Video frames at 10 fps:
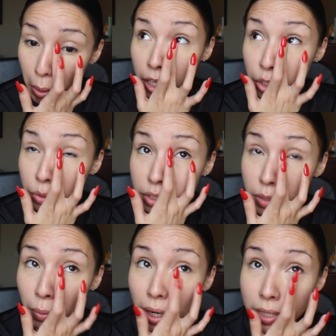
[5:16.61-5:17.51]
and you
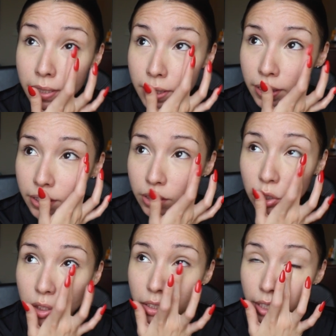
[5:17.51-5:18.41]
just press it
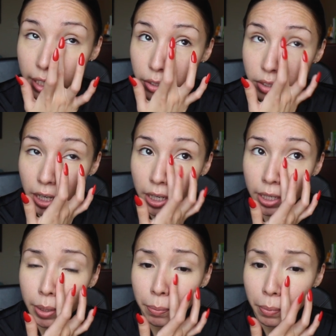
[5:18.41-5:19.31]
and you just take your
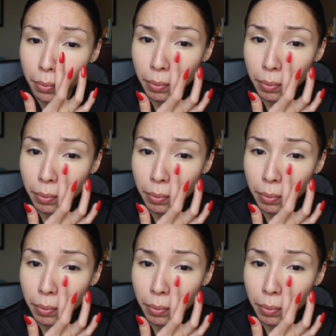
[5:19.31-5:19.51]
time,